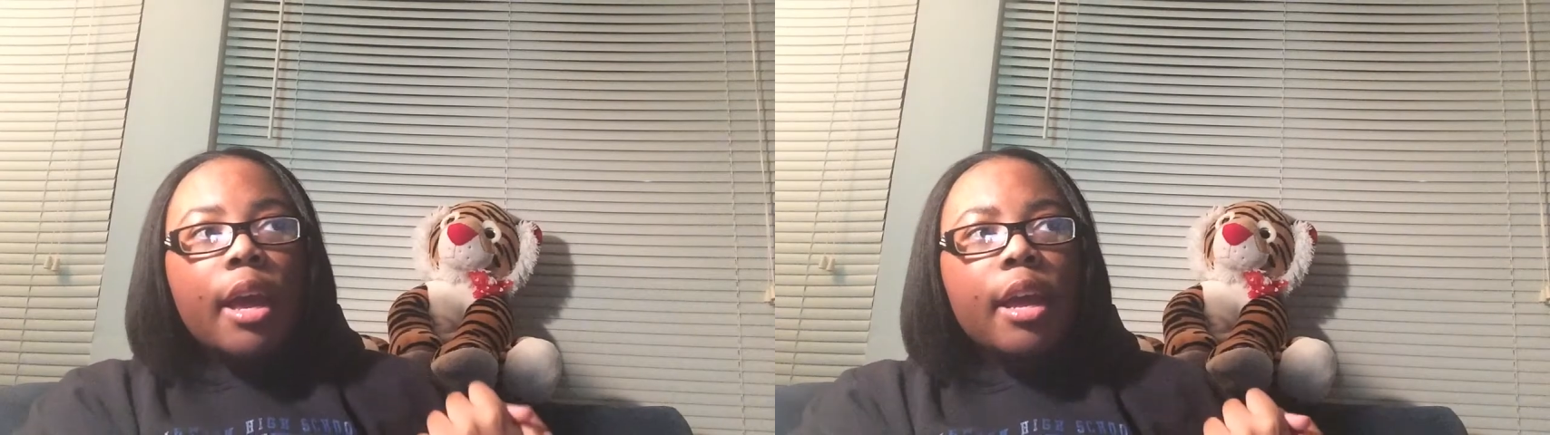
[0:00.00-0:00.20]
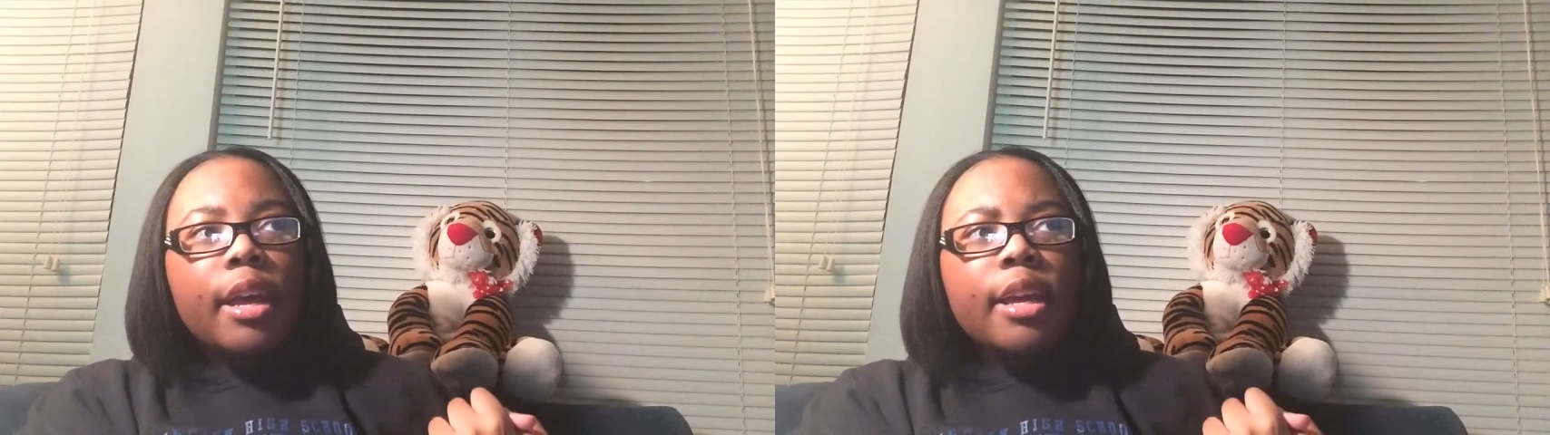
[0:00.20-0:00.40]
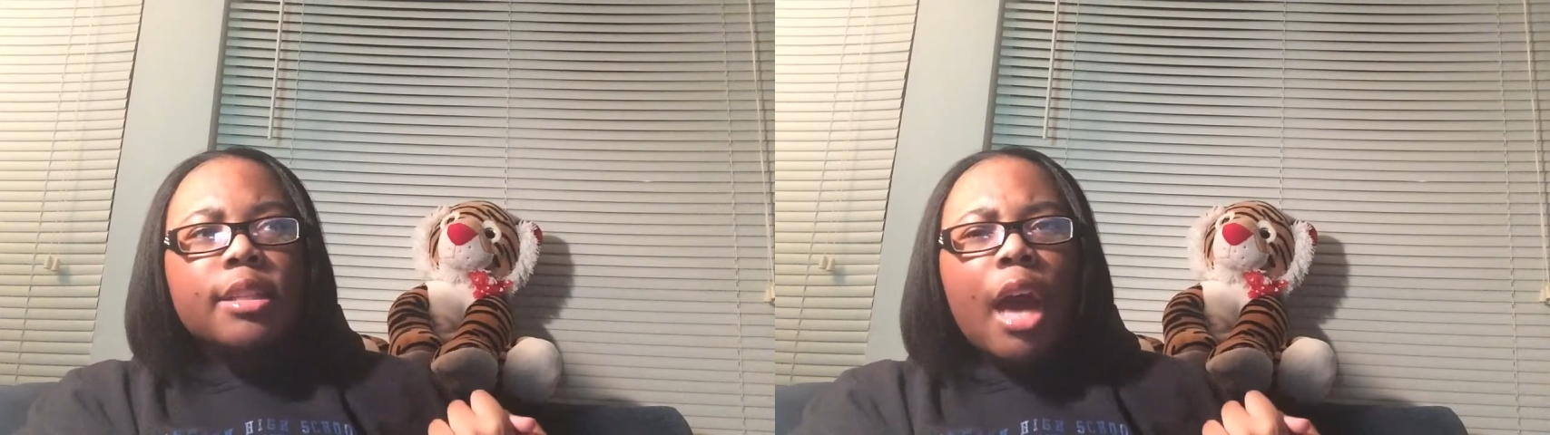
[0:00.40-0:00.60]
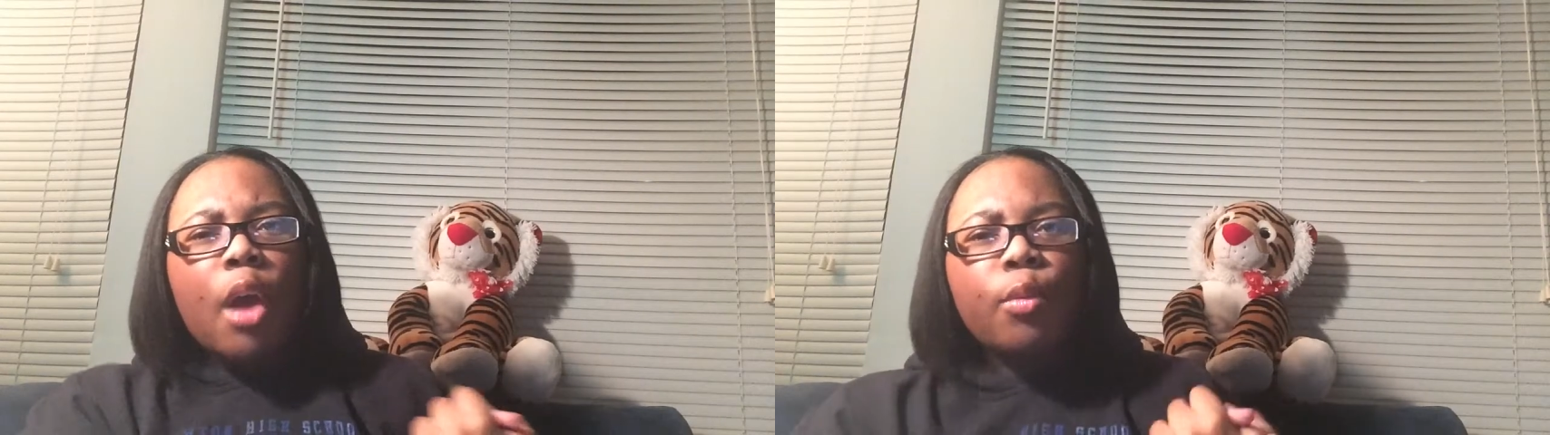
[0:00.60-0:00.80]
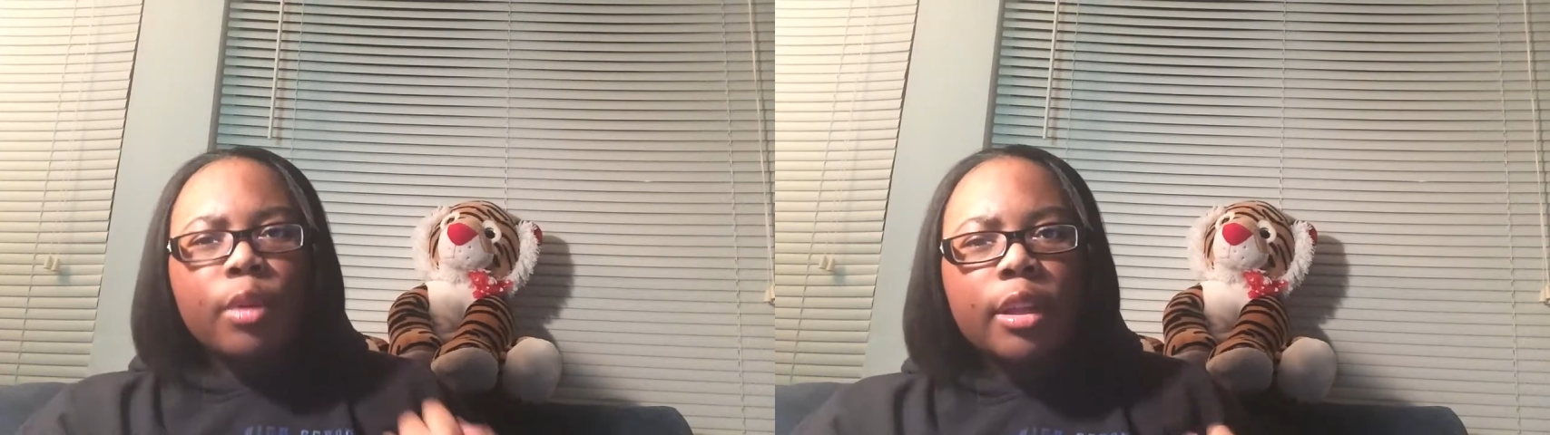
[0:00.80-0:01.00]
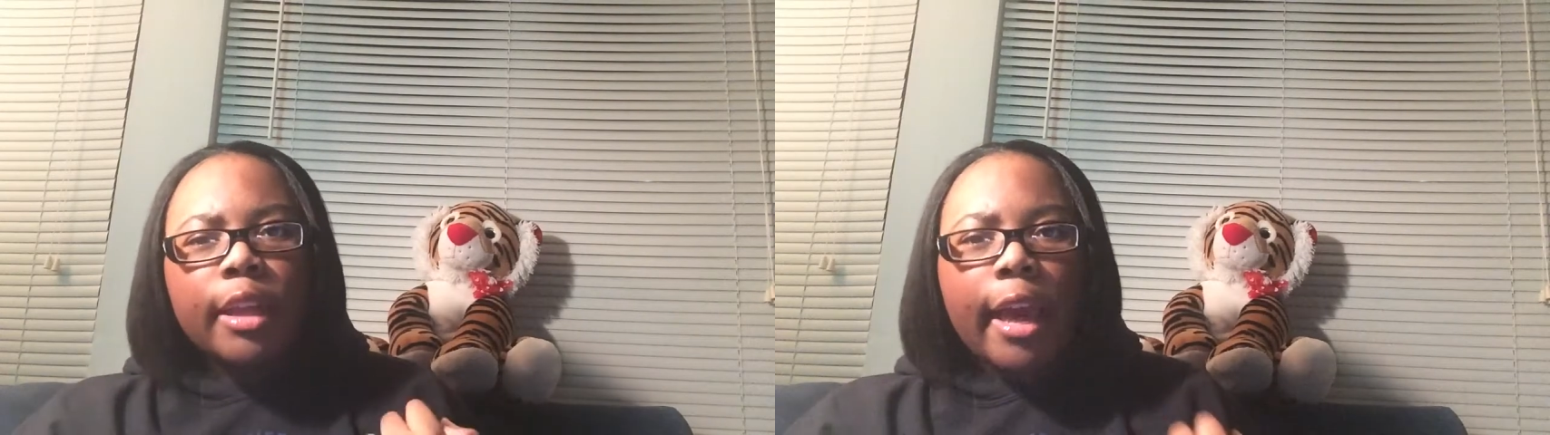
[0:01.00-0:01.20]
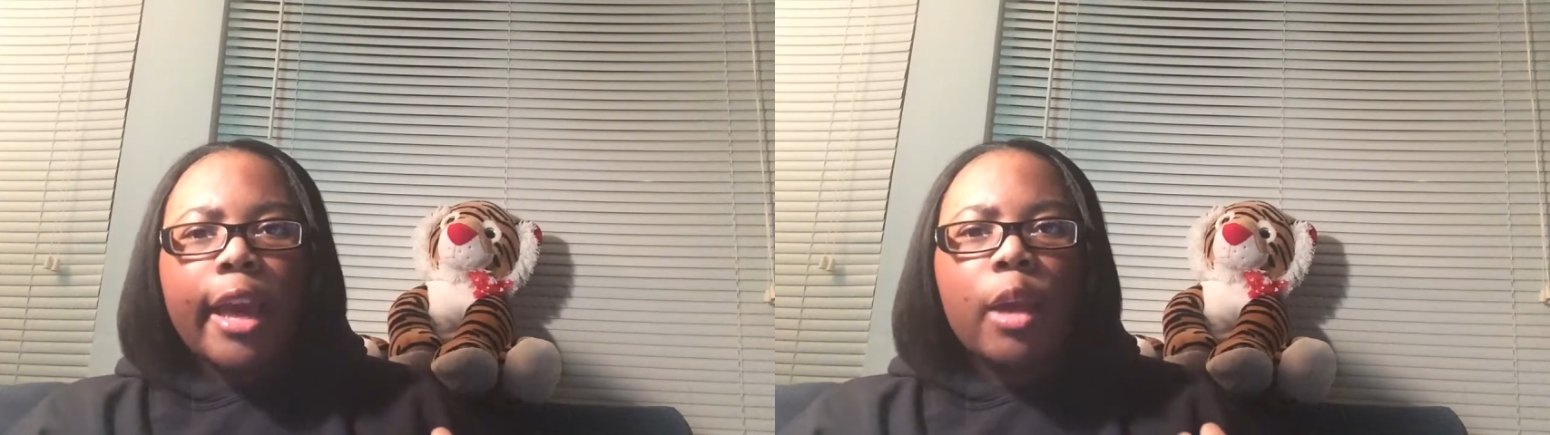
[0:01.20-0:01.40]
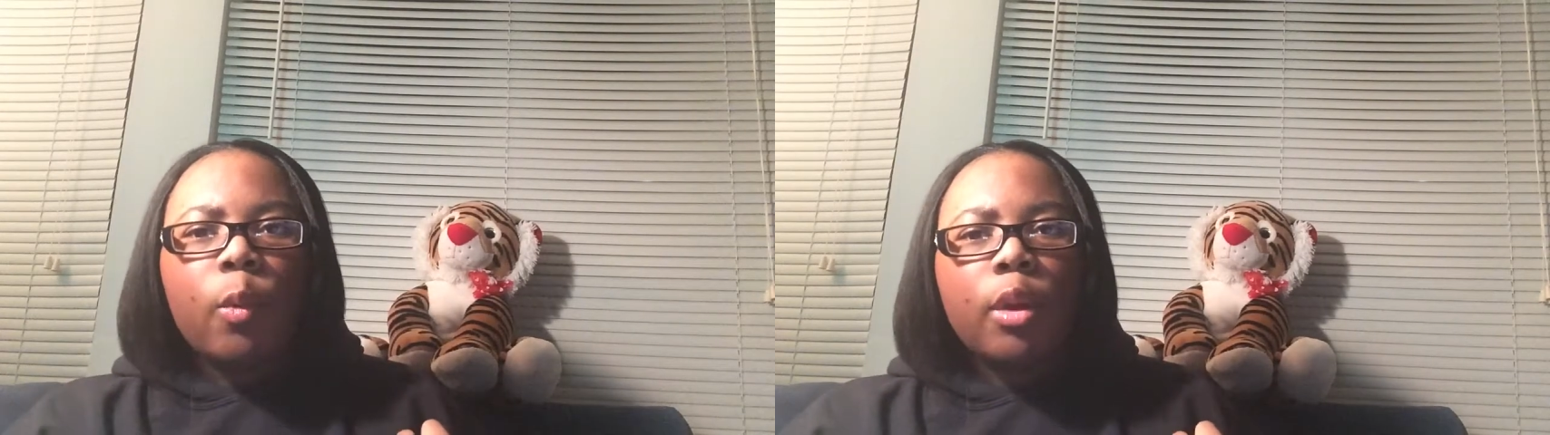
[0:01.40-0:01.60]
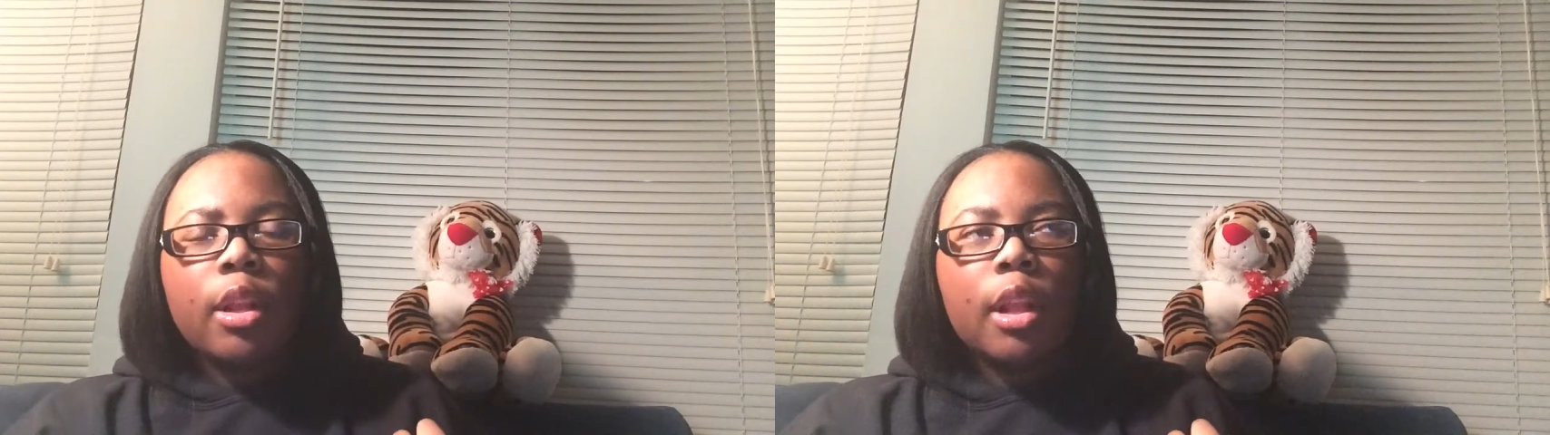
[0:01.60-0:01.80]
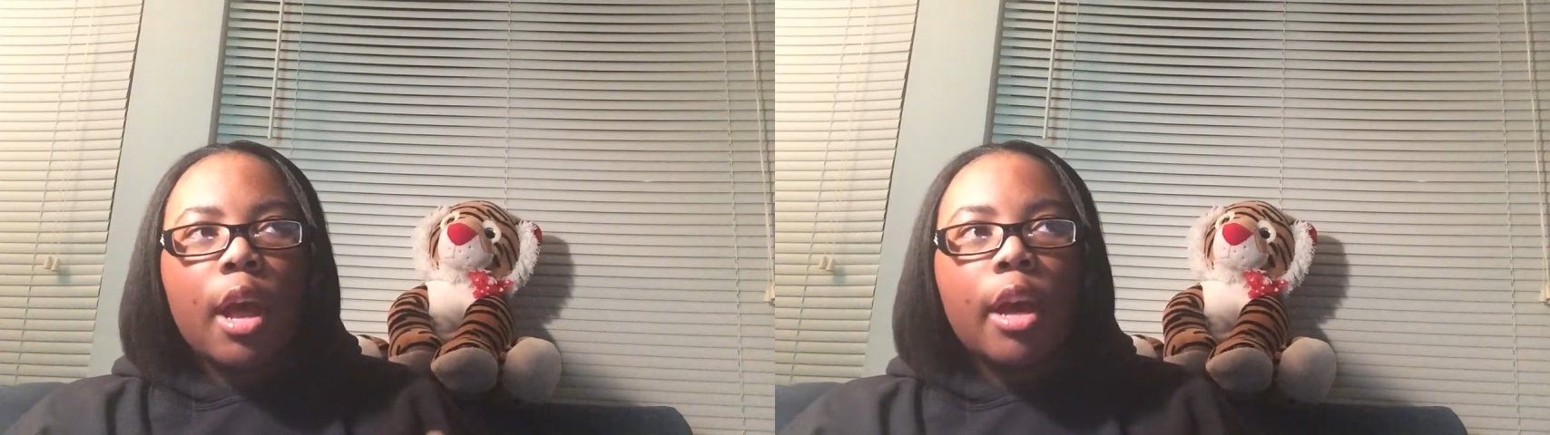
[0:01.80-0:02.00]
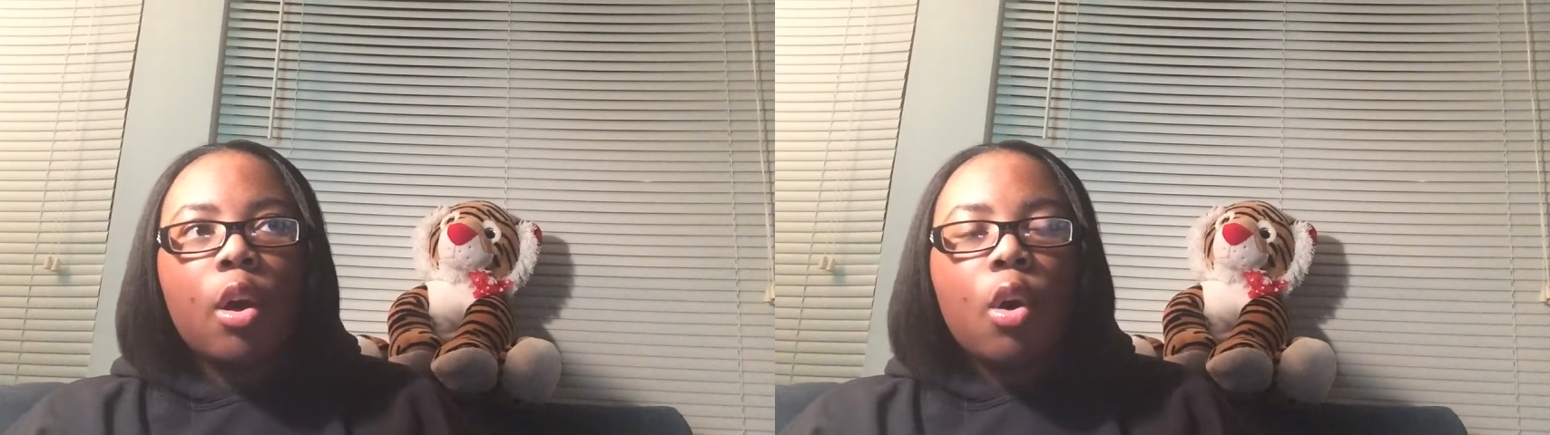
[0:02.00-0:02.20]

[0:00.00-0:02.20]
is I really hate when, like,